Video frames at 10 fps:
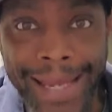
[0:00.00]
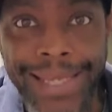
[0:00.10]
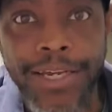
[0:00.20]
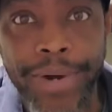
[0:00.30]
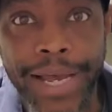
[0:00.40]

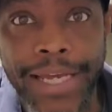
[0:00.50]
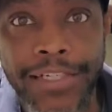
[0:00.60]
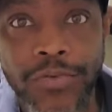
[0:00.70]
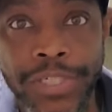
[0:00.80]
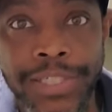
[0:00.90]
back in your
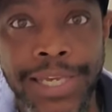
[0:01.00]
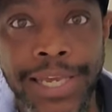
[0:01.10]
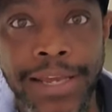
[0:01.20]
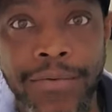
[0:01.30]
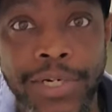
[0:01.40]
ass once
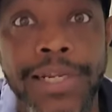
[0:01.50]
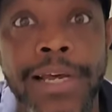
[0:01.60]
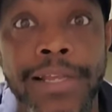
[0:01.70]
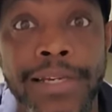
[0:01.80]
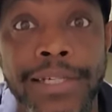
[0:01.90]
again with
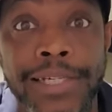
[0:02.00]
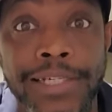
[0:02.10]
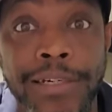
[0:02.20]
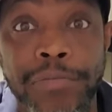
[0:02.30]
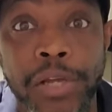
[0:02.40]
another
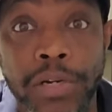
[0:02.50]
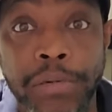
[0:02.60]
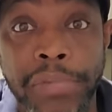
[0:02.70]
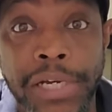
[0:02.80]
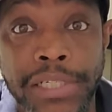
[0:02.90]
edition of
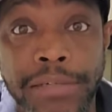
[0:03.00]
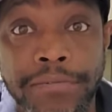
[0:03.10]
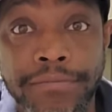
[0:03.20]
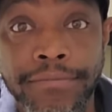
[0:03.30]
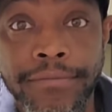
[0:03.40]
Blowing the
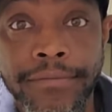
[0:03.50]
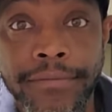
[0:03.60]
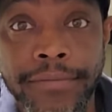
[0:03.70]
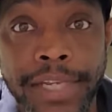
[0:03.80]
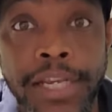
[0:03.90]
Budget.
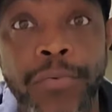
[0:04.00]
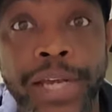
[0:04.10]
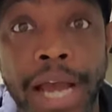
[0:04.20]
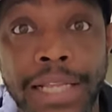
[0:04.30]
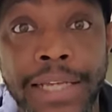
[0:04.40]
Here
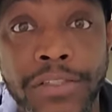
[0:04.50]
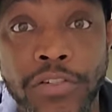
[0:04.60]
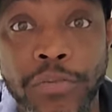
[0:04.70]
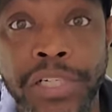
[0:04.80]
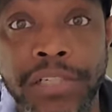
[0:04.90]
we highlight
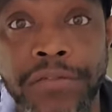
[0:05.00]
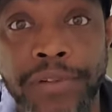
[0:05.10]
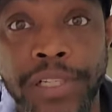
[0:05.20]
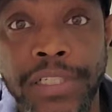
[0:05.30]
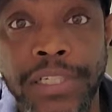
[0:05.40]
those budget
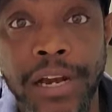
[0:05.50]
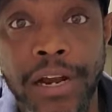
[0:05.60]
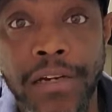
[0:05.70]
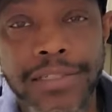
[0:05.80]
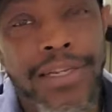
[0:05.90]
friendly
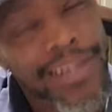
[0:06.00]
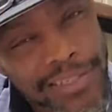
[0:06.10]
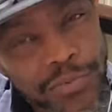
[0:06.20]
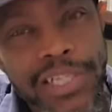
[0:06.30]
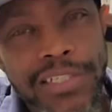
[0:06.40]
cigars,
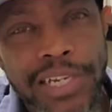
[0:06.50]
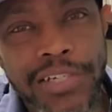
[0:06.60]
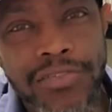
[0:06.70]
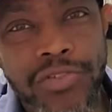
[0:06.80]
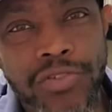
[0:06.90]
as well
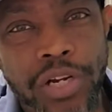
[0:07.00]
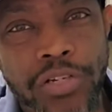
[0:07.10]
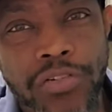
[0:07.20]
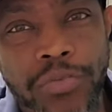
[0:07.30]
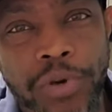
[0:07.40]
as introduce
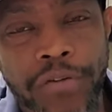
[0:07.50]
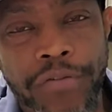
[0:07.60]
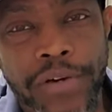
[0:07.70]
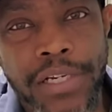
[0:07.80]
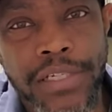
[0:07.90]
our new
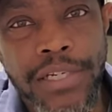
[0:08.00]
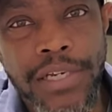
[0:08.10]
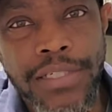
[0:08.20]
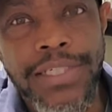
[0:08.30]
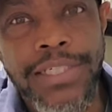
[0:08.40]
smoker friends
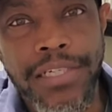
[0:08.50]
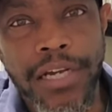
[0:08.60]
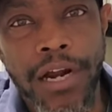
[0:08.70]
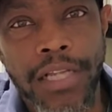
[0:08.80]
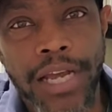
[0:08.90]
to the
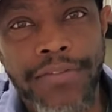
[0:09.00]
cigar